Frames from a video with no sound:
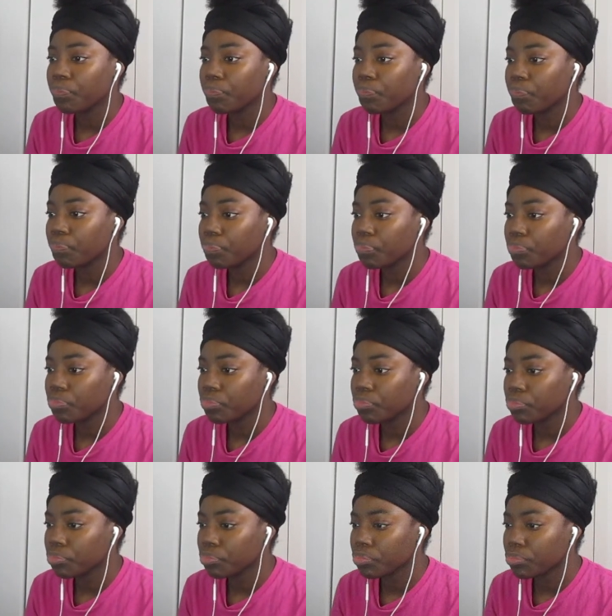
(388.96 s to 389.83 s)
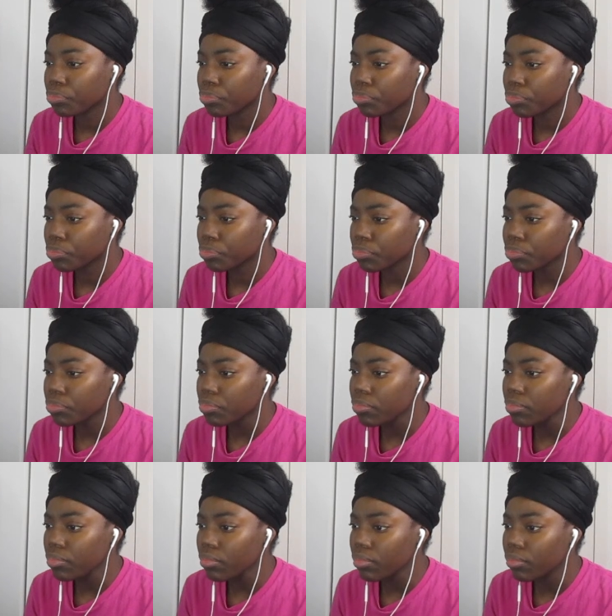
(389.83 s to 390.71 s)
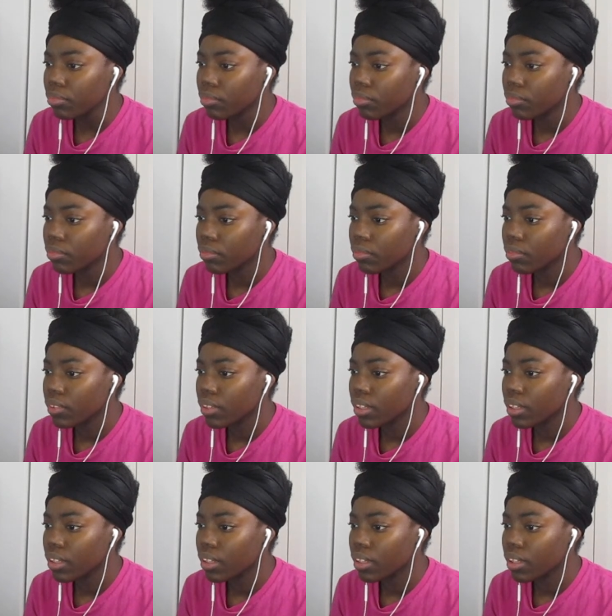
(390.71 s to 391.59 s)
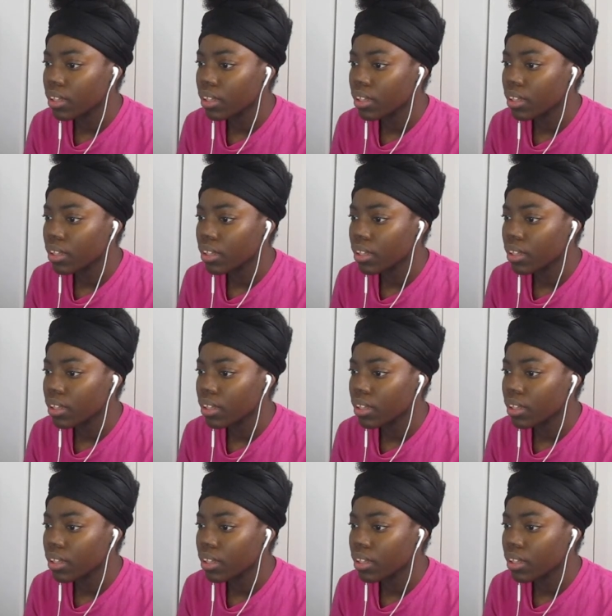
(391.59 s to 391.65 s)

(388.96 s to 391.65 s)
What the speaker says: (silence)